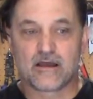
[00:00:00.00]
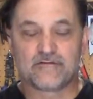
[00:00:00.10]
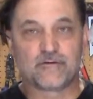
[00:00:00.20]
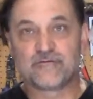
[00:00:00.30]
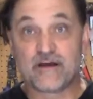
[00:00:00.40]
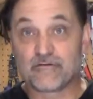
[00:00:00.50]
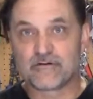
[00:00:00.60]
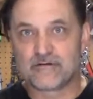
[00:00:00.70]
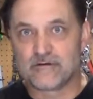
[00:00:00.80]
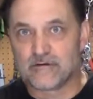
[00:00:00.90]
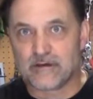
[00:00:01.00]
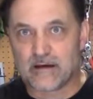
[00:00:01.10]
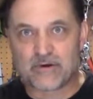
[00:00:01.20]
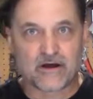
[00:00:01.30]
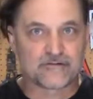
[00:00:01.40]
if you've never
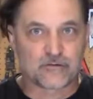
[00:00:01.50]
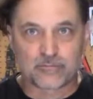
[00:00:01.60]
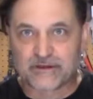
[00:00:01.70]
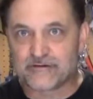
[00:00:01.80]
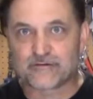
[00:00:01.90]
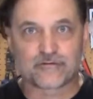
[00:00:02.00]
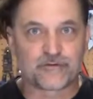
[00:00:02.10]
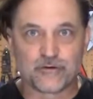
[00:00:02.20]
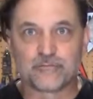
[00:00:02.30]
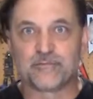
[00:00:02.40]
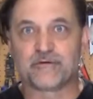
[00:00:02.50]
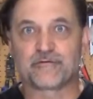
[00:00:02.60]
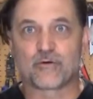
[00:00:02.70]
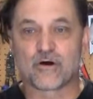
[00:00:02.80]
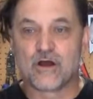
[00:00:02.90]
ebonized or bleached or fumed
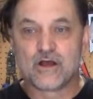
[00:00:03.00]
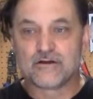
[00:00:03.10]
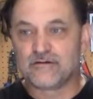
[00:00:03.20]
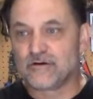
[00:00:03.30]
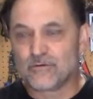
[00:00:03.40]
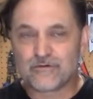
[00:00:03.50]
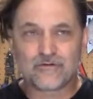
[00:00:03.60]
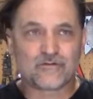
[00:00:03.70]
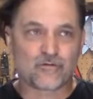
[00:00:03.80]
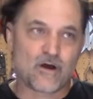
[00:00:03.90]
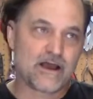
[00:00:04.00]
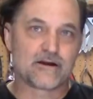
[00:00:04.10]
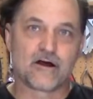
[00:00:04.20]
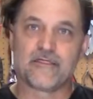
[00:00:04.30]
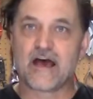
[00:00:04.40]
before, don't try
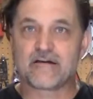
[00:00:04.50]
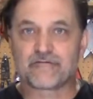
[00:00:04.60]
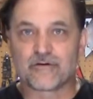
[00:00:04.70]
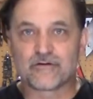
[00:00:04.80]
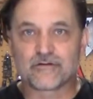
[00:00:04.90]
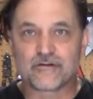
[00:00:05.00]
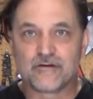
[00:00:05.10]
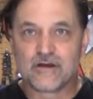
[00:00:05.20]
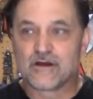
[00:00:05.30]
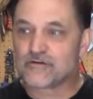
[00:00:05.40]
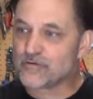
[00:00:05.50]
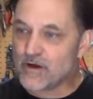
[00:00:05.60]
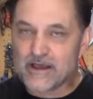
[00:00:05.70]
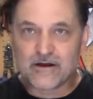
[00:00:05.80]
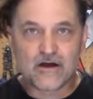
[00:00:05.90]
it on that first.
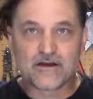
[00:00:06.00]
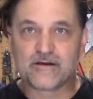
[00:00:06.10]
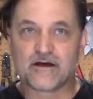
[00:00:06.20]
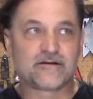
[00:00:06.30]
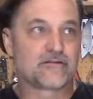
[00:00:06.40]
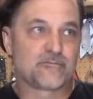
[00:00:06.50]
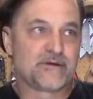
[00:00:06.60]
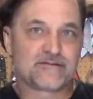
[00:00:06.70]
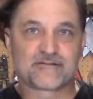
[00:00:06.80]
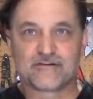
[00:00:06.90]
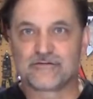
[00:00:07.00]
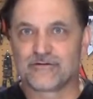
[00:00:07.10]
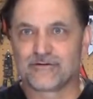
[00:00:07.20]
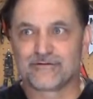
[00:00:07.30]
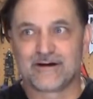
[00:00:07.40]
Try it on another piece that
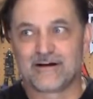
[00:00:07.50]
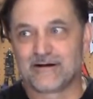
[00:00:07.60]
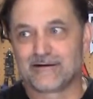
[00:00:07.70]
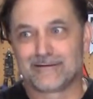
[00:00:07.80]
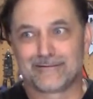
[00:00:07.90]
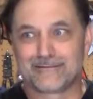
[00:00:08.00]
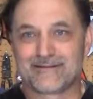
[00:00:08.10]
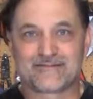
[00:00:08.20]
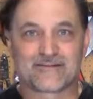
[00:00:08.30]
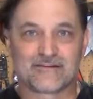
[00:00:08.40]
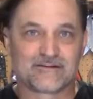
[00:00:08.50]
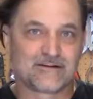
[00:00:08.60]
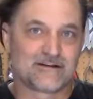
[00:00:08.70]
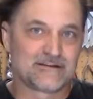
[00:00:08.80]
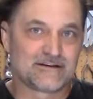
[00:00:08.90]
you're that's a
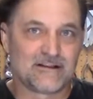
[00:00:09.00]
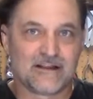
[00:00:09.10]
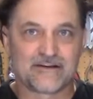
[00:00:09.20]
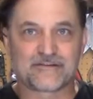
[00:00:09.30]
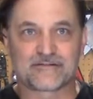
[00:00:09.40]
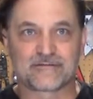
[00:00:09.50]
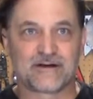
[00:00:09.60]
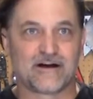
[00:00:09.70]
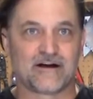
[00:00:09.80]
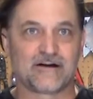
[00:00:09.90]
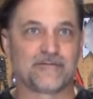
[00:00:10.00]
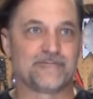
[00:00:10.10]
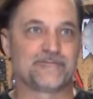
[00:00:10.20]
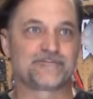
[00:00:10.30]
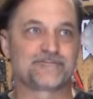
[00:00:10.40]
little less
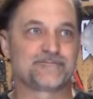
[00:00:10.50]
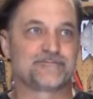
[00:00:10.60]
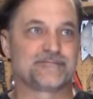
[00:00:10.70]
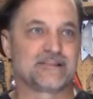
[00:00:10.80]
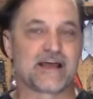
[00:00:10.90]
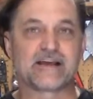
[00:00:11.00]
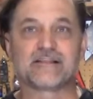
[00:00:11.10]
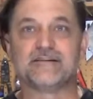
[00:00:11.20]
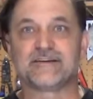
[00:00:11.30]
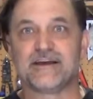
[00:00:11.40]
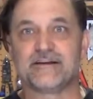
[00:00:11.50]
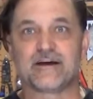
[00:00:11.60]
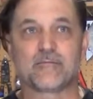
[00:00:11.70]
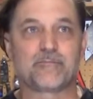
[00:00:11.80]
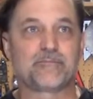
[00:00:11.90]
likely to end
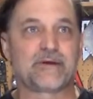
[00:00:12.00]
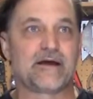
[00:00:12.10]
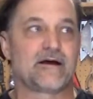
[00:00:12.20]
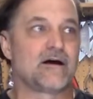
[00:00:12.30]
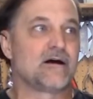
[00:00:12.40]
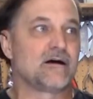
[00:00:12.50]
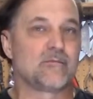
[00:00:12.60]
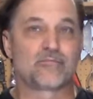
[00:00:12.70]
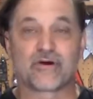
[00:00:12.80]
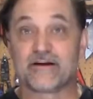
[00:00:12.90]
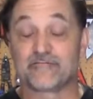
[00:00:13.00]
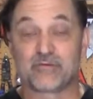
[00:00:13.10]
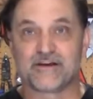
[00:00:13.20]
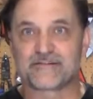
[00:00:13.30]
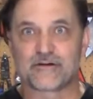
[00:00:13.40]
up pride of
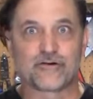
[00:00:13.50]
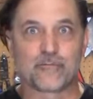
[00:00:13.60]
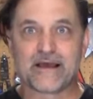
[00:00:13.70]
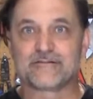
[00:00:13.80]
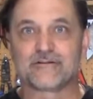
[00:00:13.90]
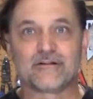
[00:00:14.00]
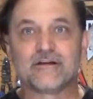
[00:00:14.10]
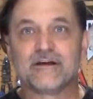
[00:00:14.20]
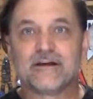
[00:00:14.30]
place on your mantle.